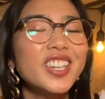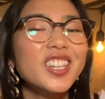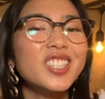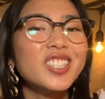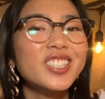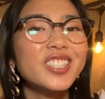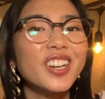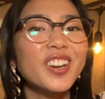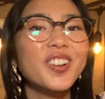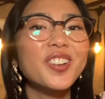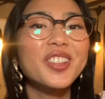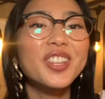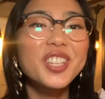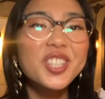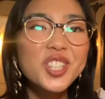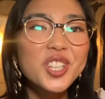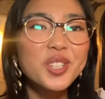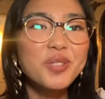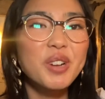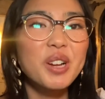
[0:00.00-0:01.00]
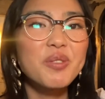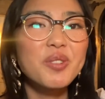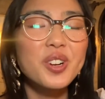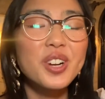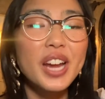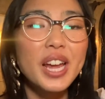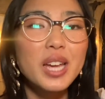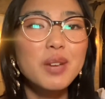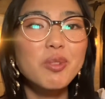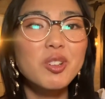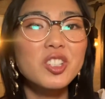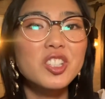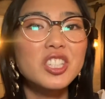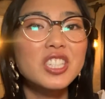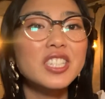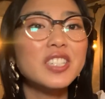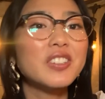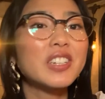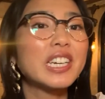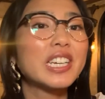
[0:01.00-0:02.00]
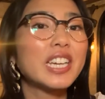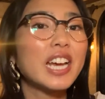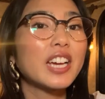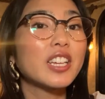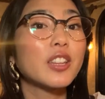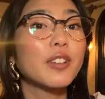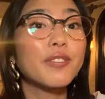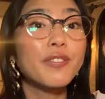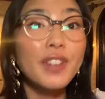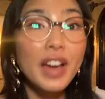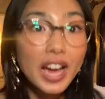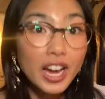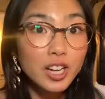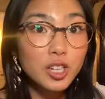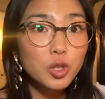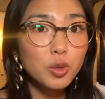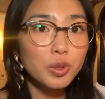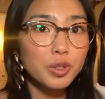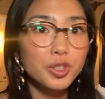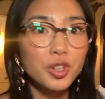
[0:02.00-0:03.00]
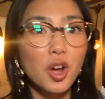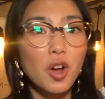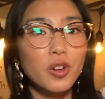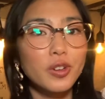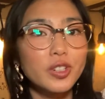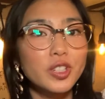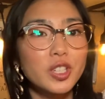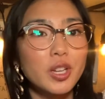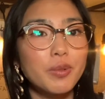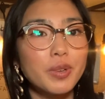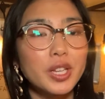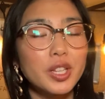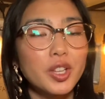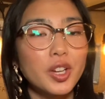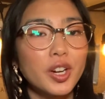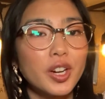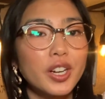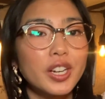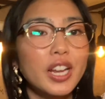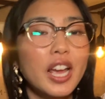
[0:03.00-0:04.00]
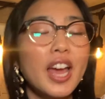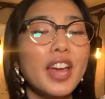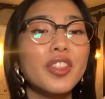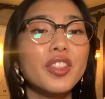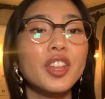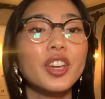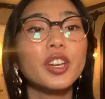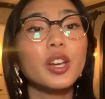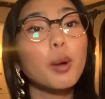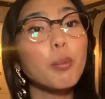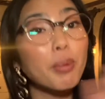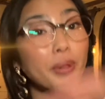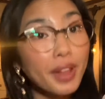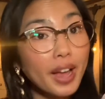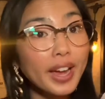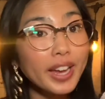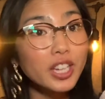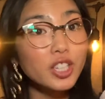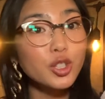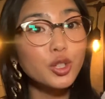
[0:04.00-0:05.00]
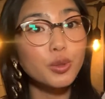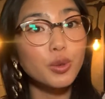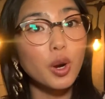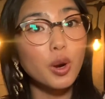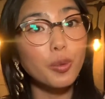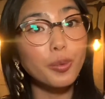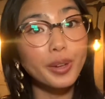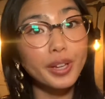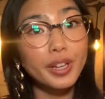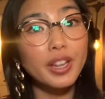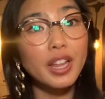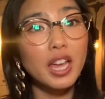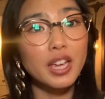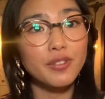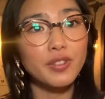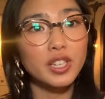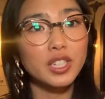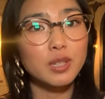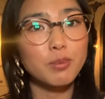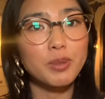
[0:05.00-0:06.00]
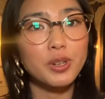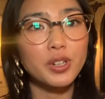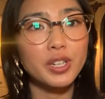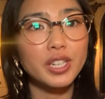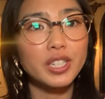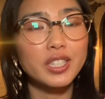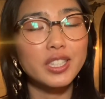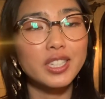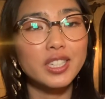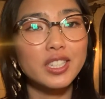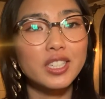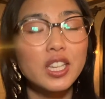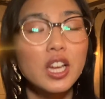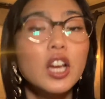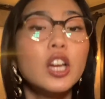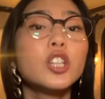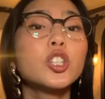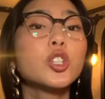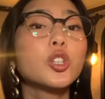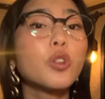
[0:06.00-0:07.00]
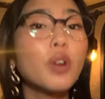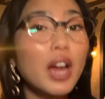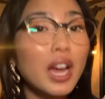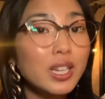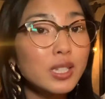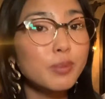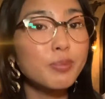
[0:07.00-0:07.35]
So this is when we're able to connect the factual knowledge that we learn and then apply it to our real life experiences to grasp